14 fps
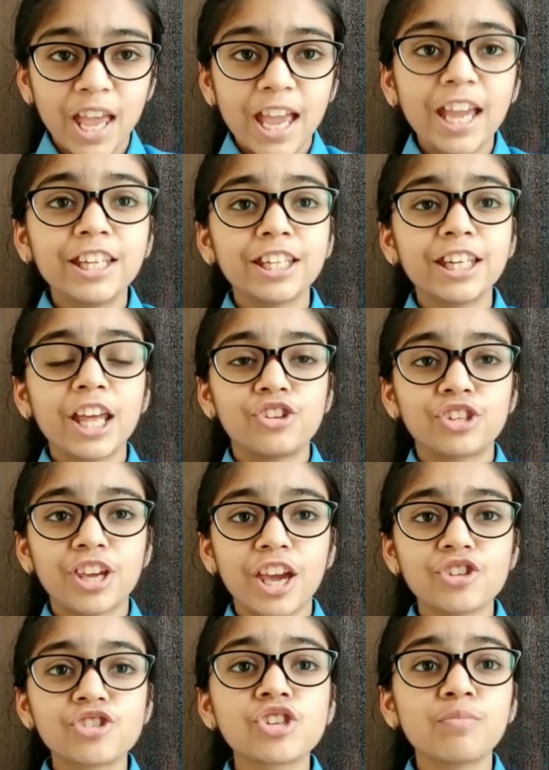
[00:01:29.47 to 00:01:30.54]
Indian
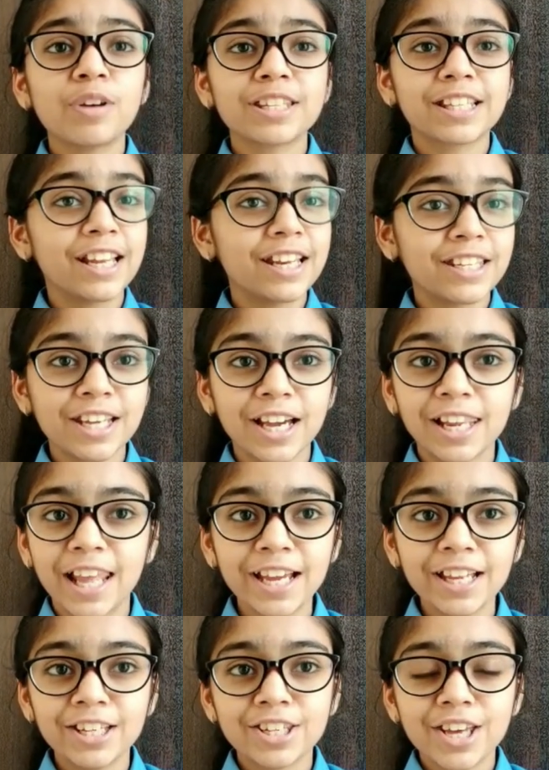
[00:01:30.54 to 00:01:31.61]
education was glinting a
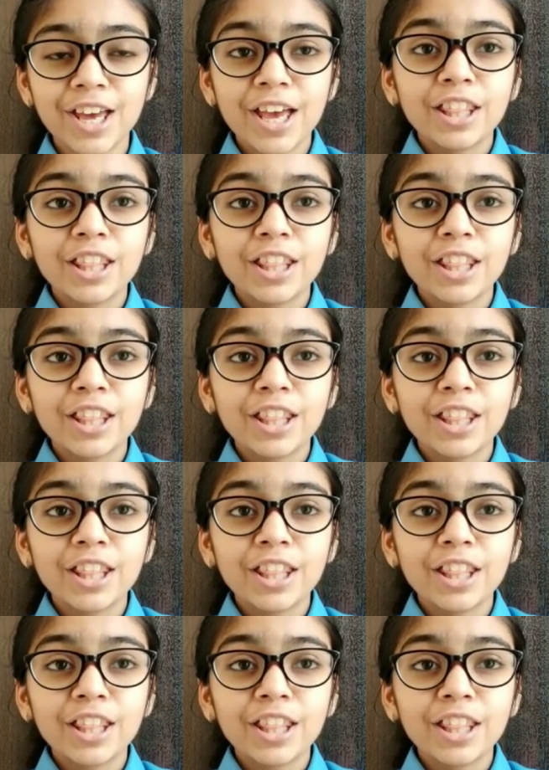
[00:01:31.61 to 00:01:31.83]
light,